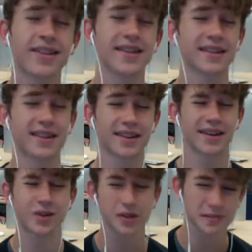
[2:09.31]
That's the thing that
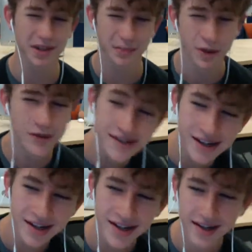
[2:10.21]
annoys me the most,
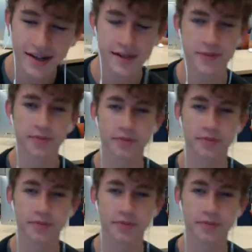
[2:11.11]
is when